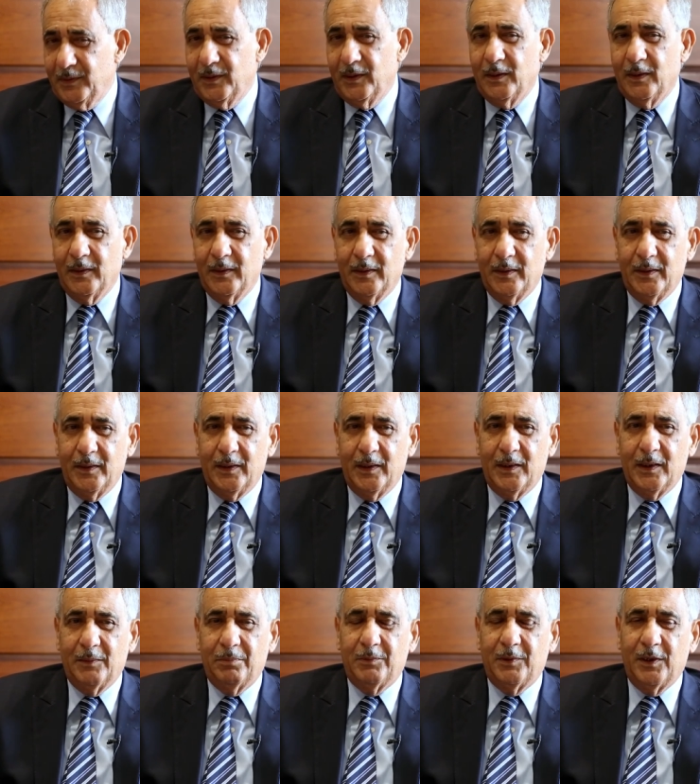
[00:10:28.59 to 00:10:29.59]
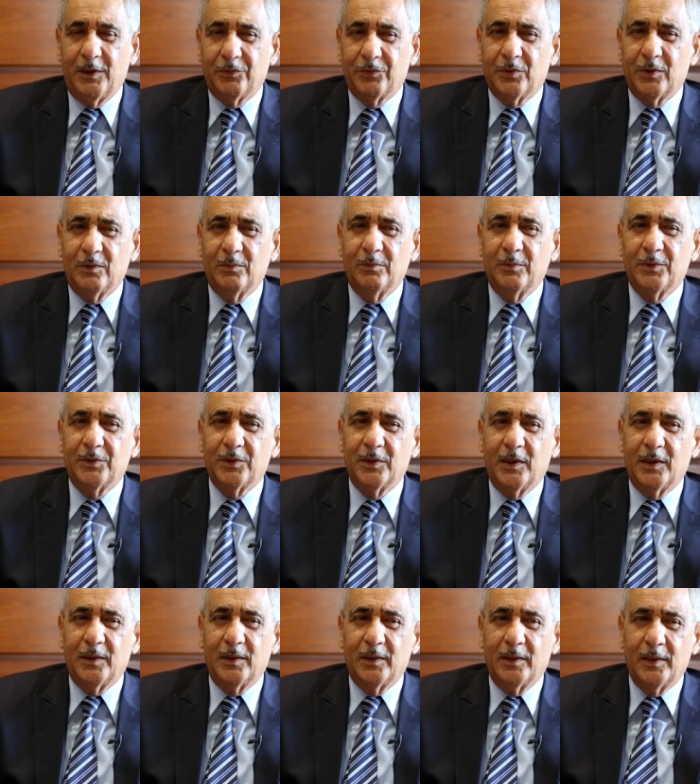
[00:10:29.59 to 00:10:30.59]
And the adaptation which
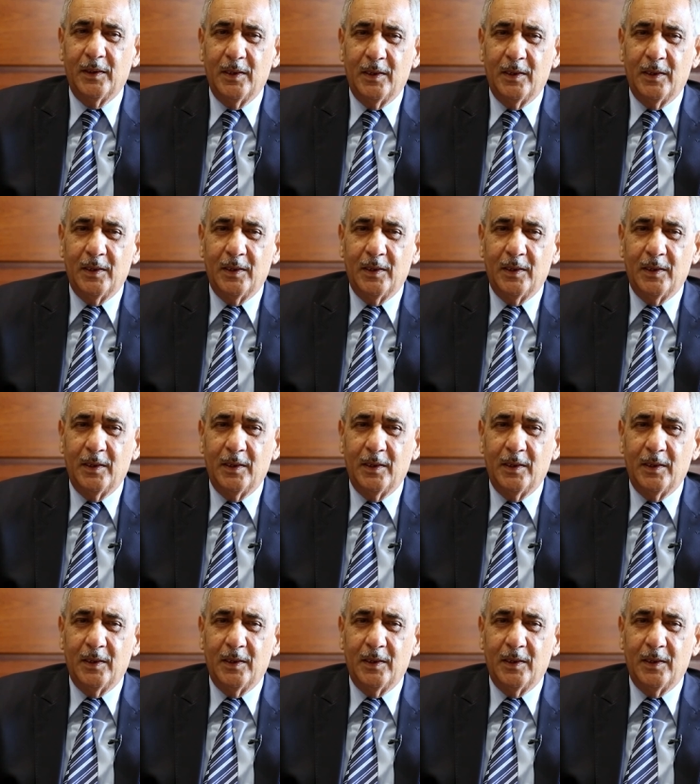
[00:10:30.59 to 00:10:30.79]
I